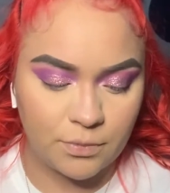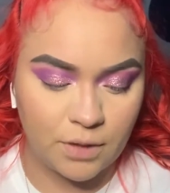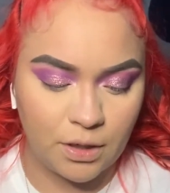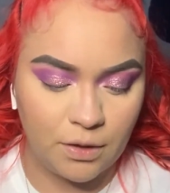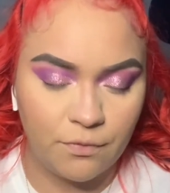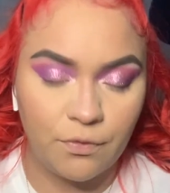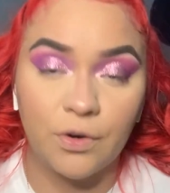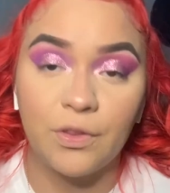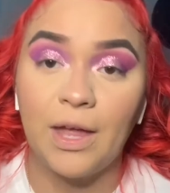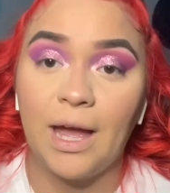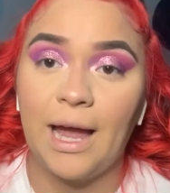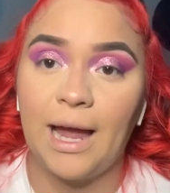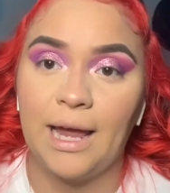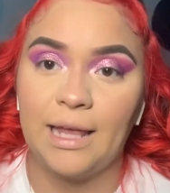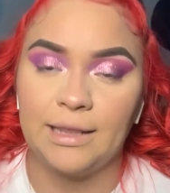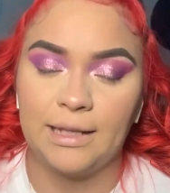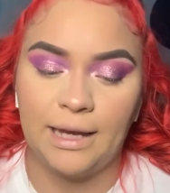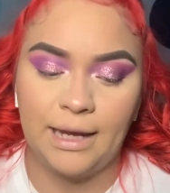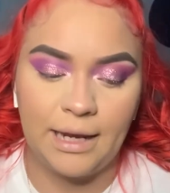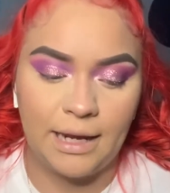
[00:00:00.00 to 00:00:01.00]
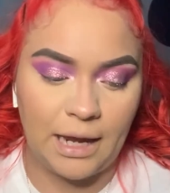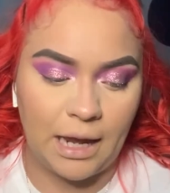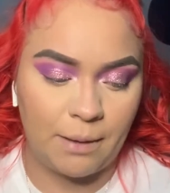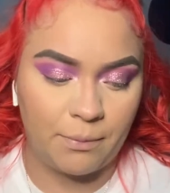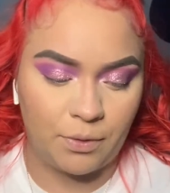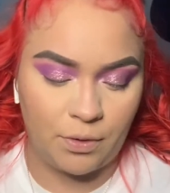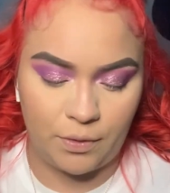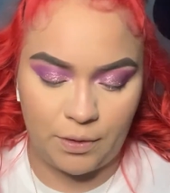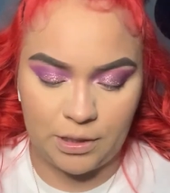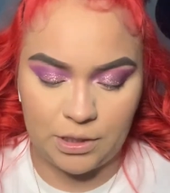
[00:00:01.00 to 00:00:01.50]
for the highlight, I'm
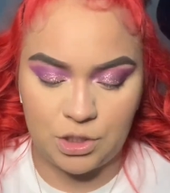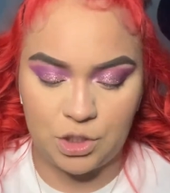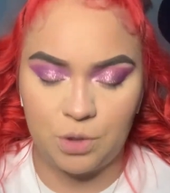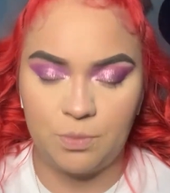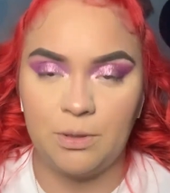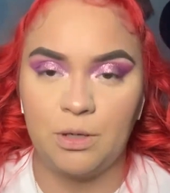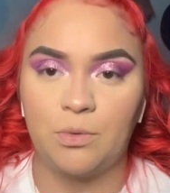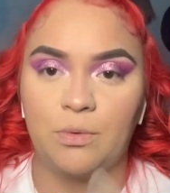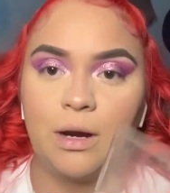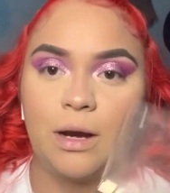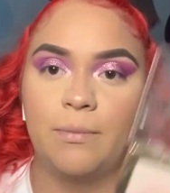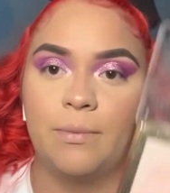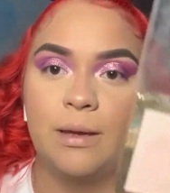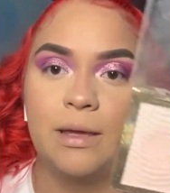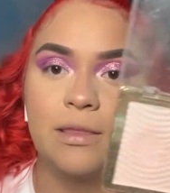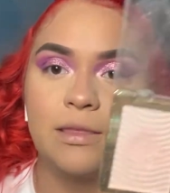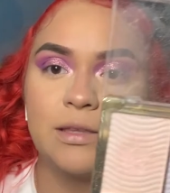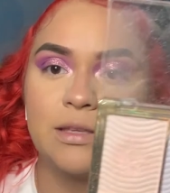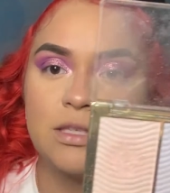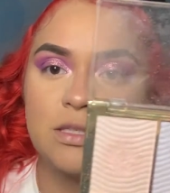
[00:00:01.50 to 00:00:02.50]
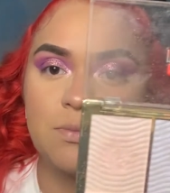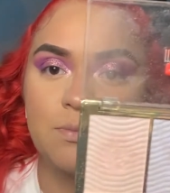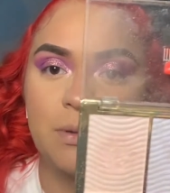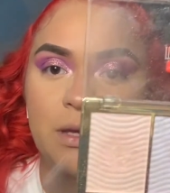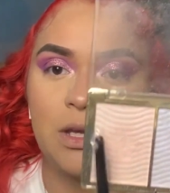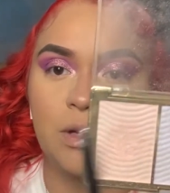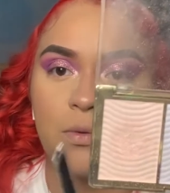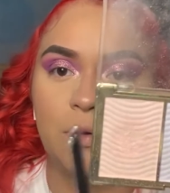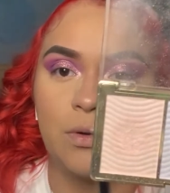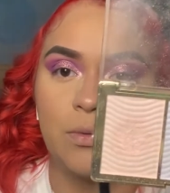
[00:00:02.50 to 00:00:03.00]
going to be grabbing this
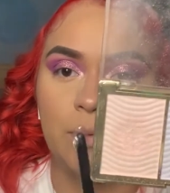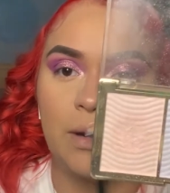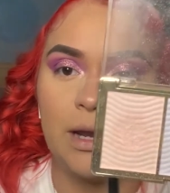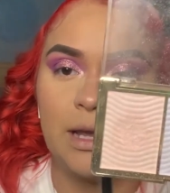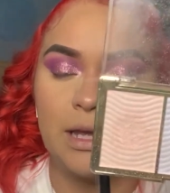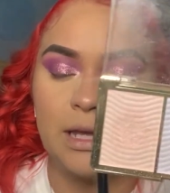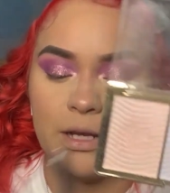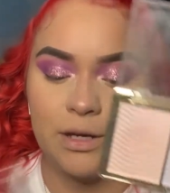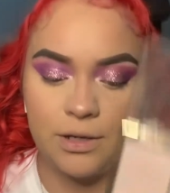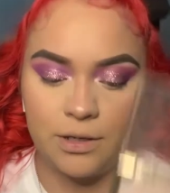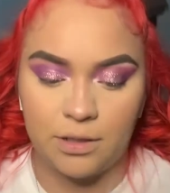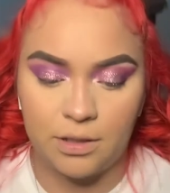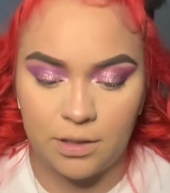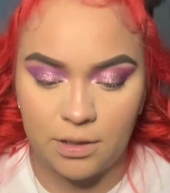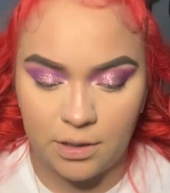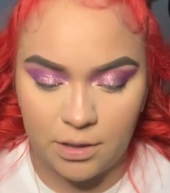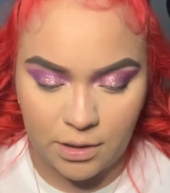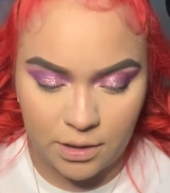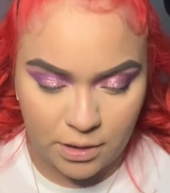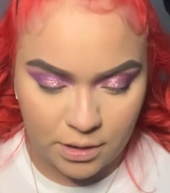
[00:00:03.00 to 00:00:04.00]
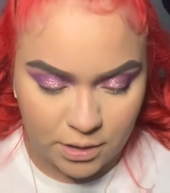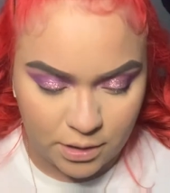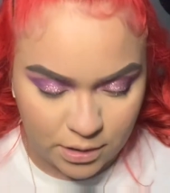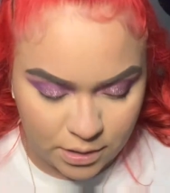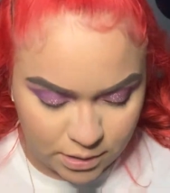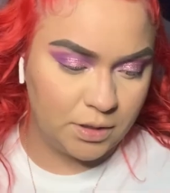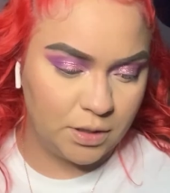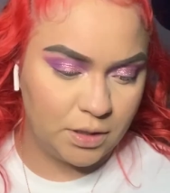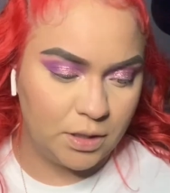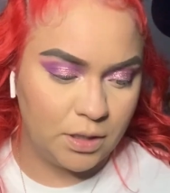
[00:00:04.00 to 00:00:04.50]
pink one right here.
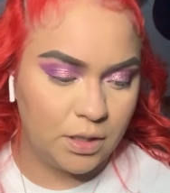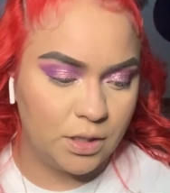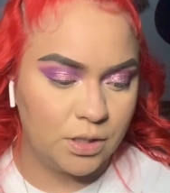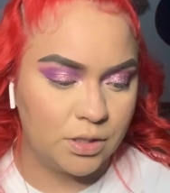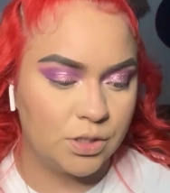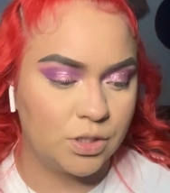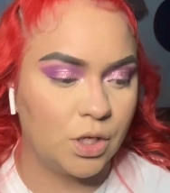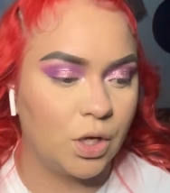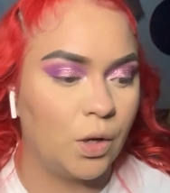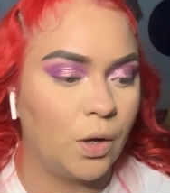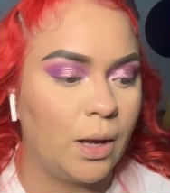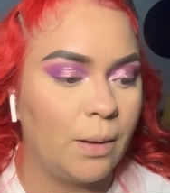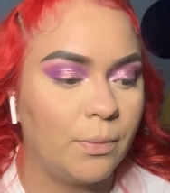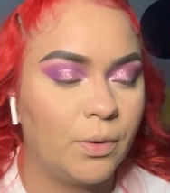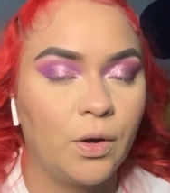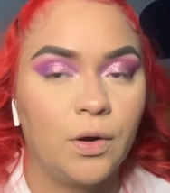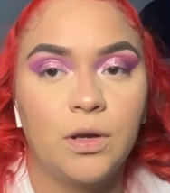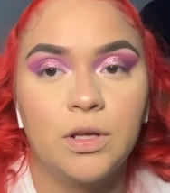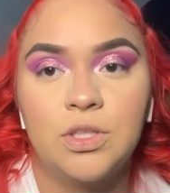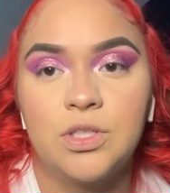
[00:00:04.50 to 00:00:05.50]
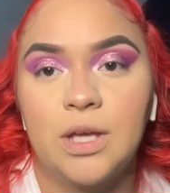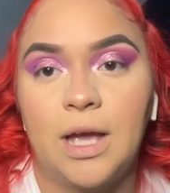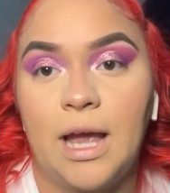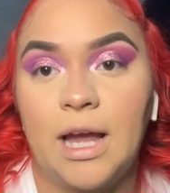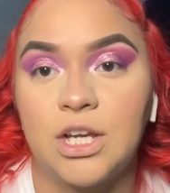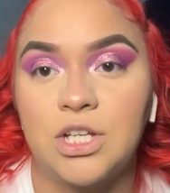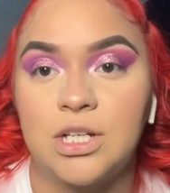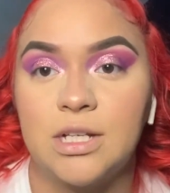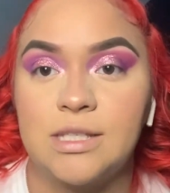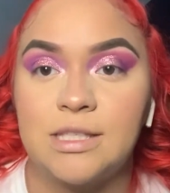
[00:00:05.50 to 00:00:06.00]
So I'm going to
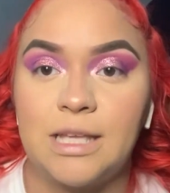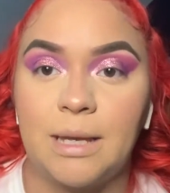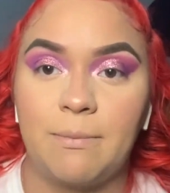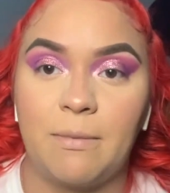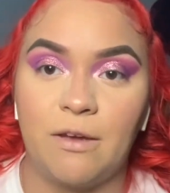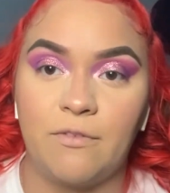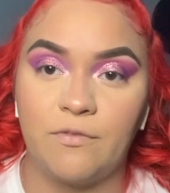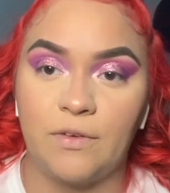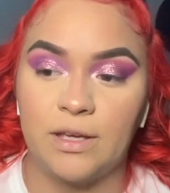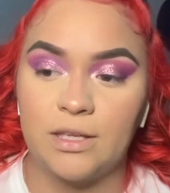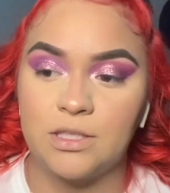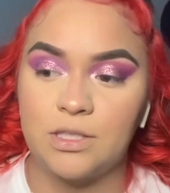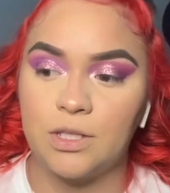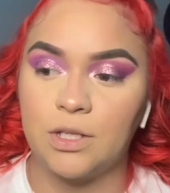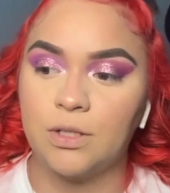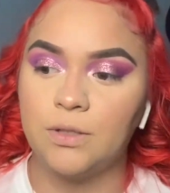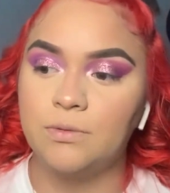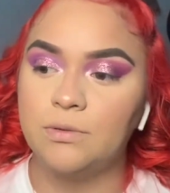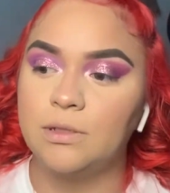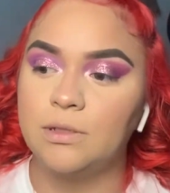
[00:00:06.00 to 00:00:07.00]
actually set my face though.